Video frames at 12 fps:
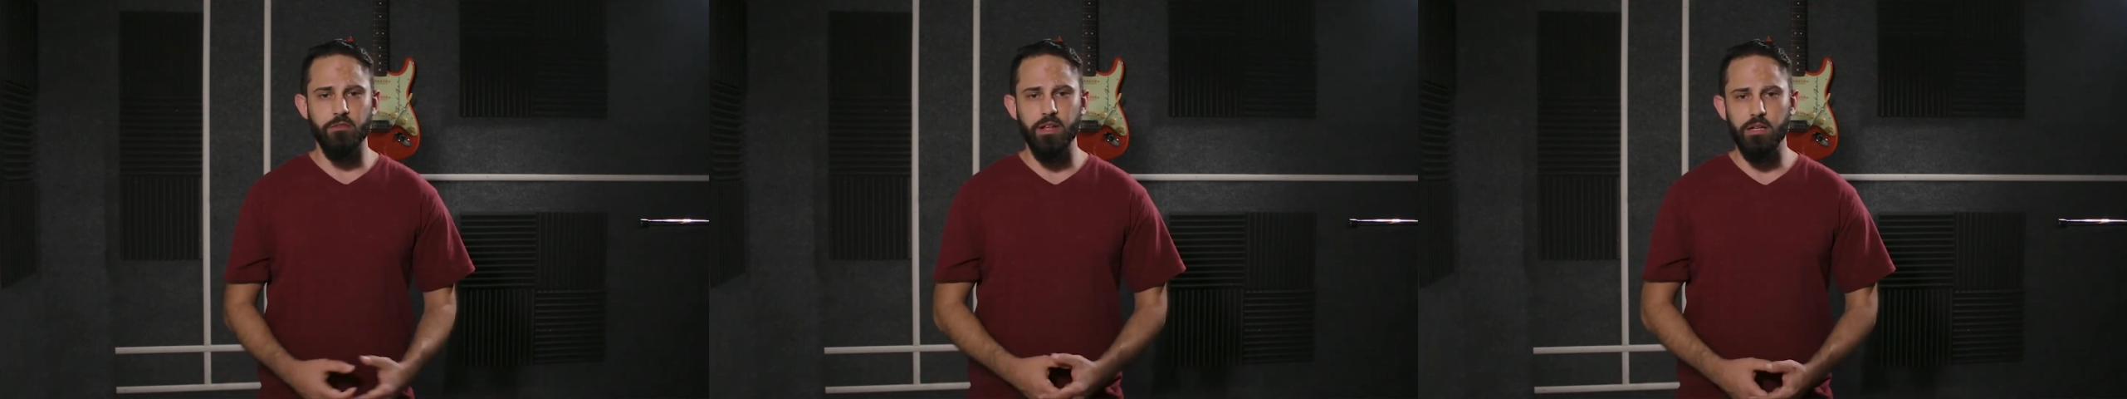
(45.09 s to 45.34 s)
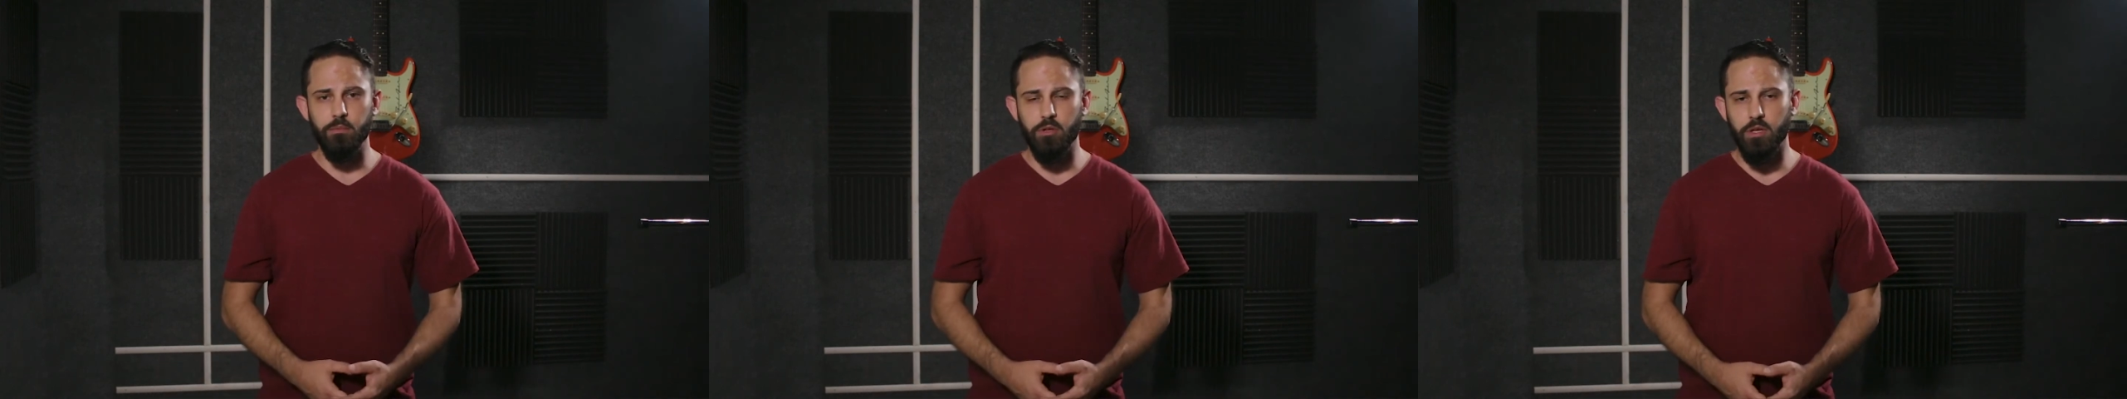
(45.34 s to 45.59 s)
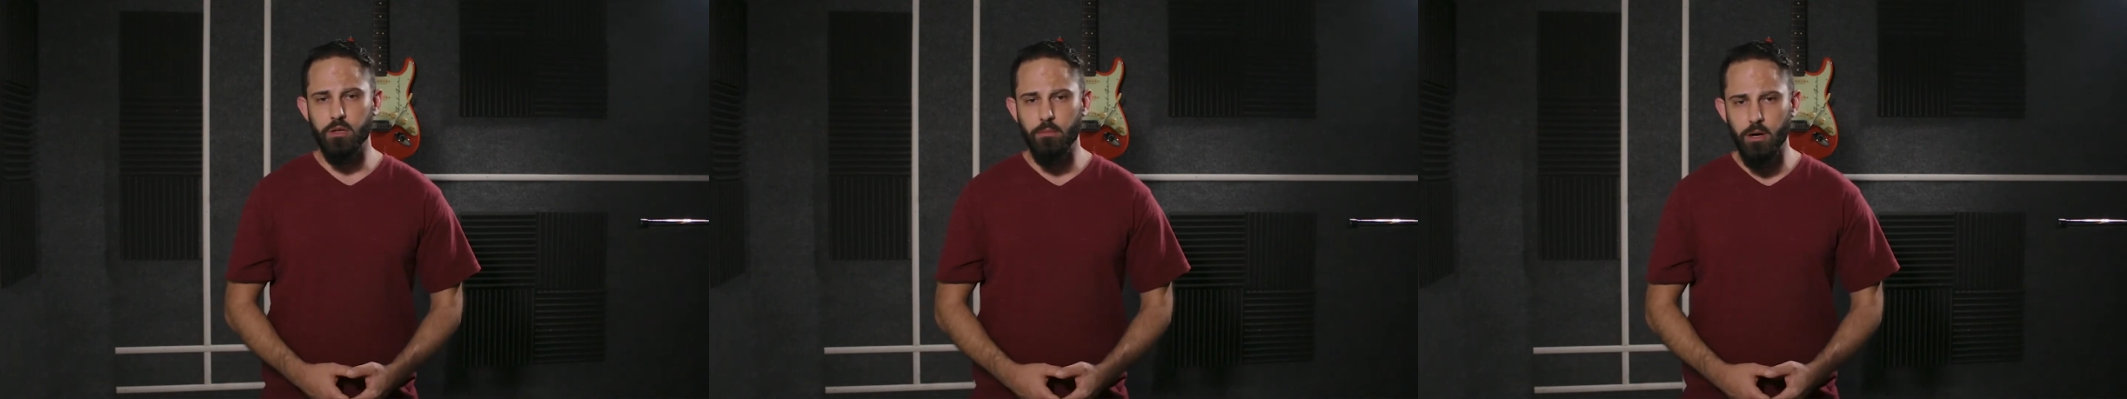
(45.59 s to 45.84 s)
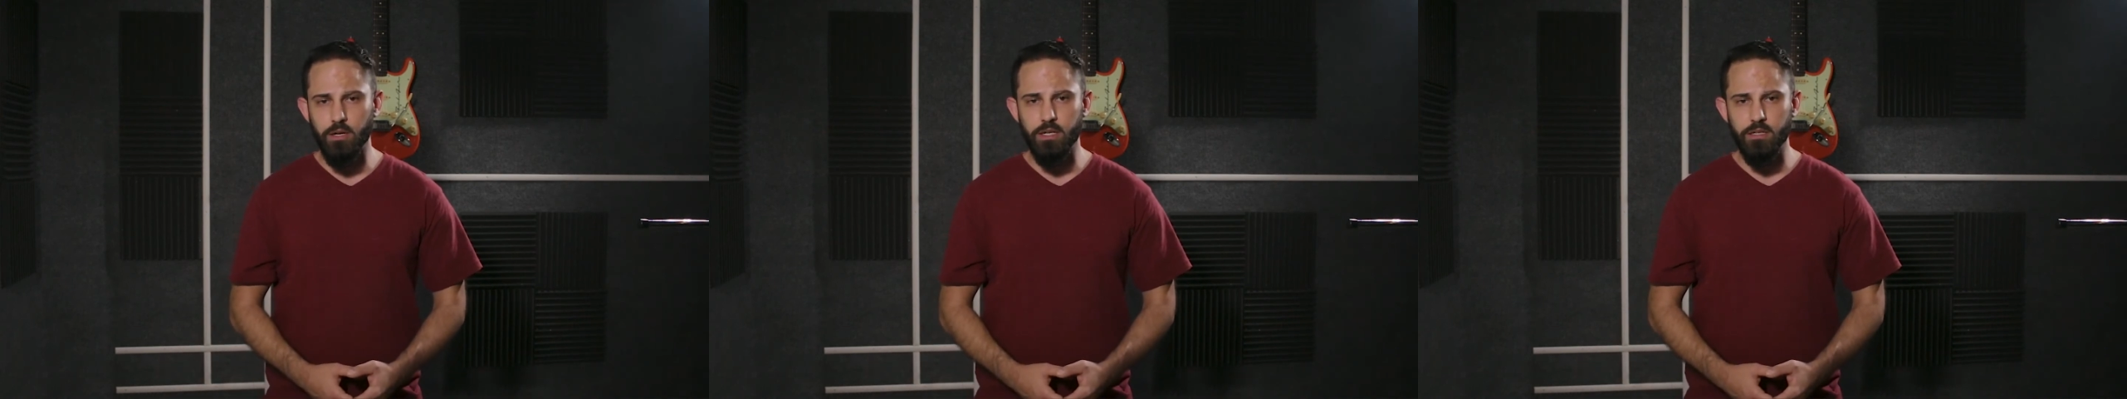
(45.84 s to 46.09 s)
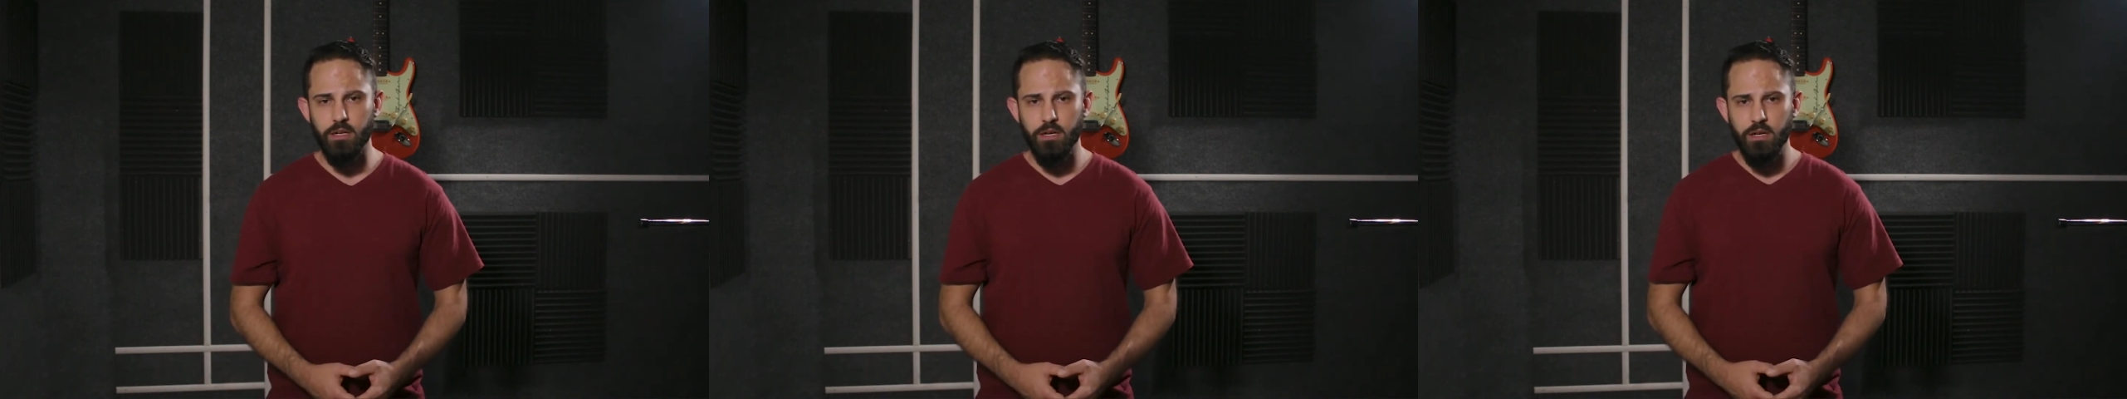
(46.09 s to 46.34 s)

available on the market,